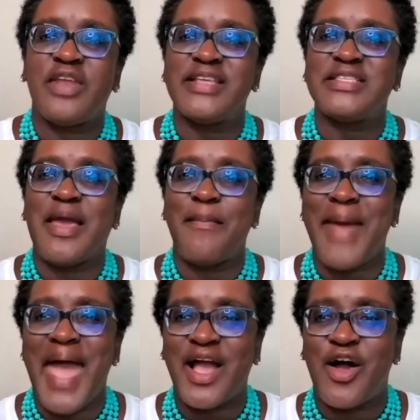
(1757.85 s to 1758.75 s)
Let's
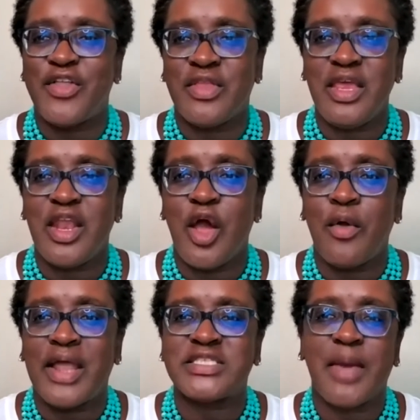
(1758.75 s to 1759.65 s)
get back on, you
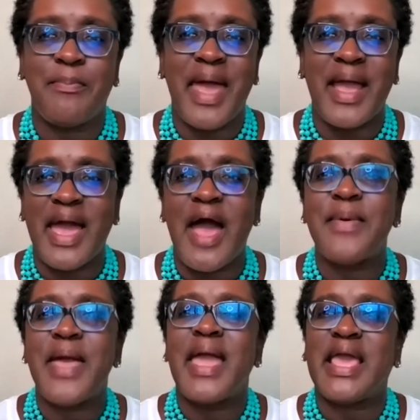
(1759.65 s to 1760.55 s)
know, let's get back
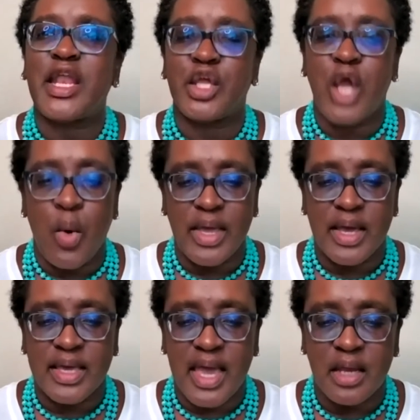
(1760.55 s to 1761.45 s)
up and get going
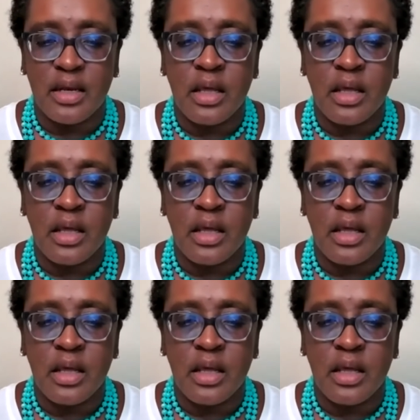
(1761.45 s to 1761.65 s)
again.